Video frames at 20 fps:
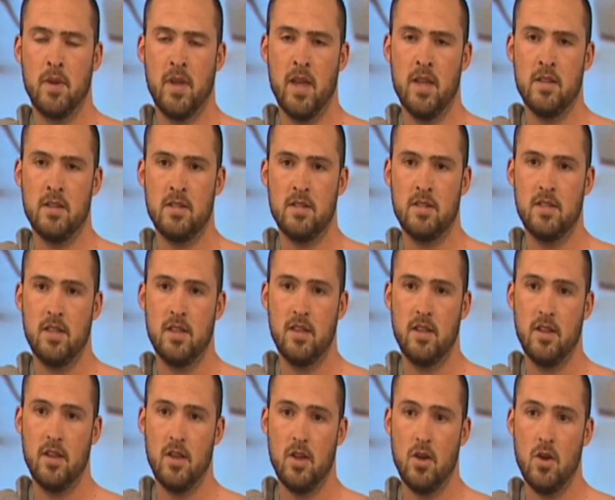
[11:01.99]
against
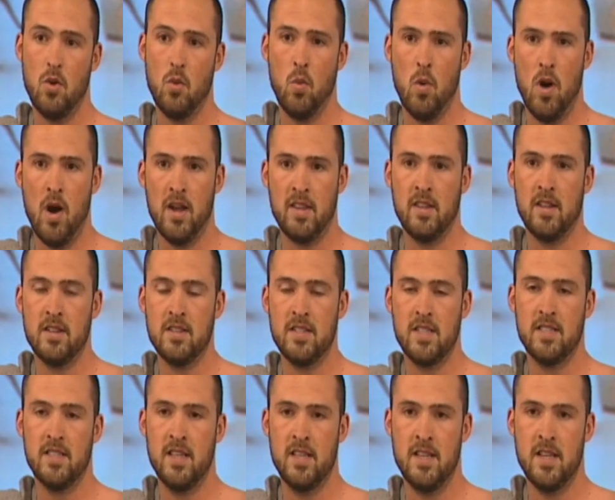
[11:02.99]
what I did at
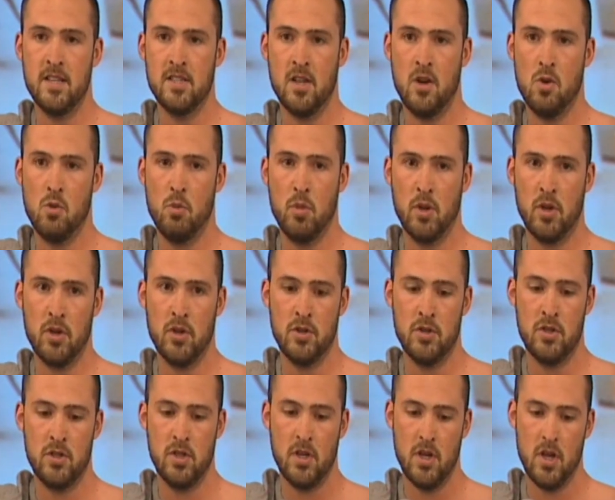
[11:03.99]
16 years old,
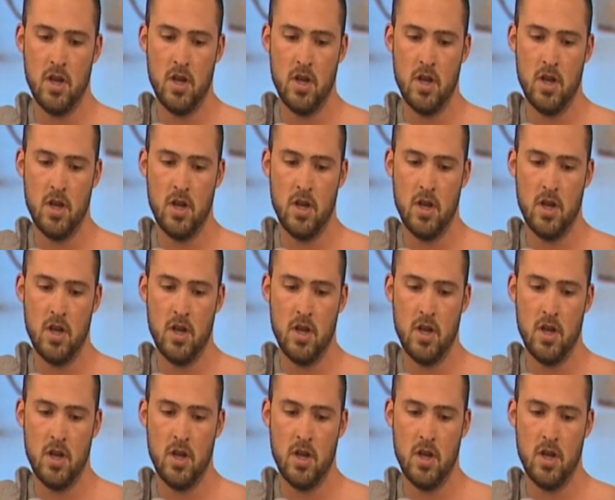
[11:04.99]
because